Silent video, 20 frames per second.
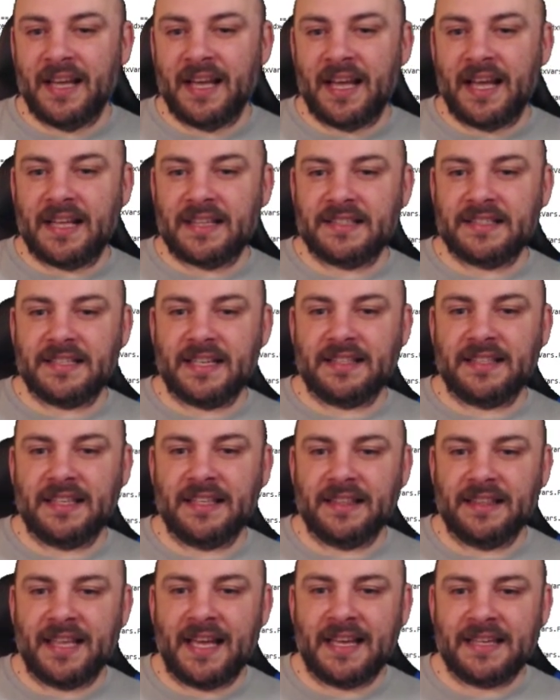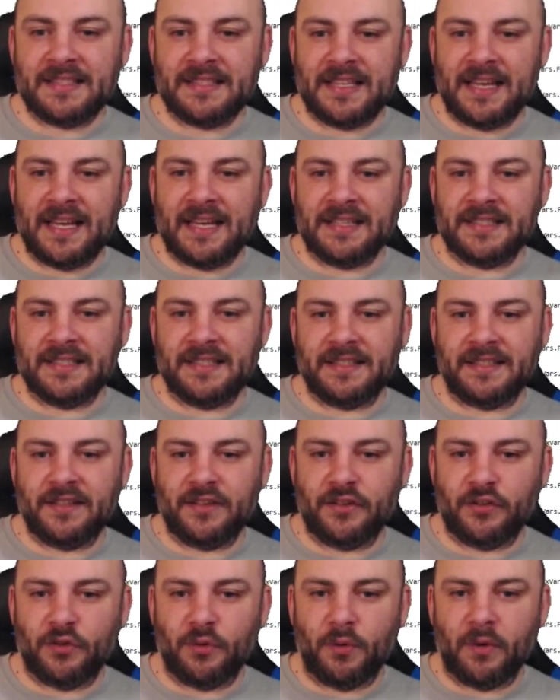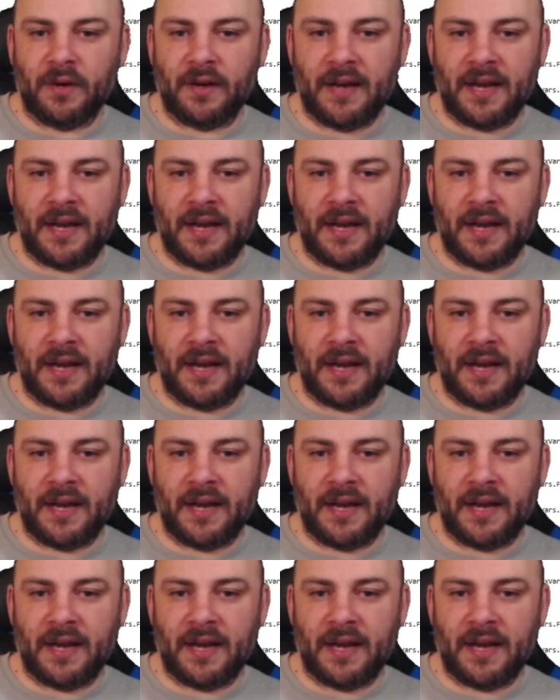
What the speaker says: And set the last exit door